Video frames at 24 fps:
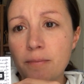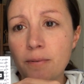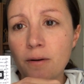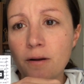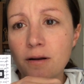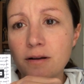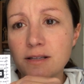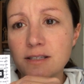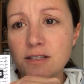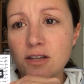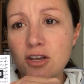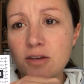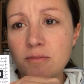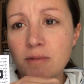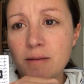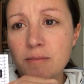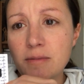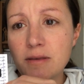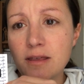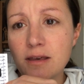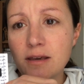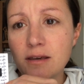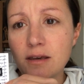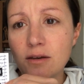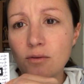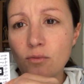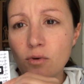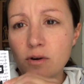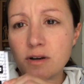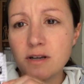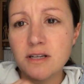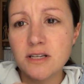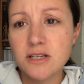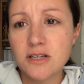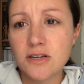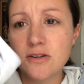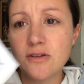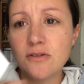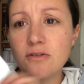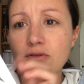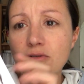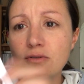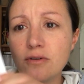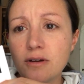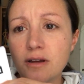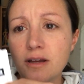and so you might be thinking 1, 2,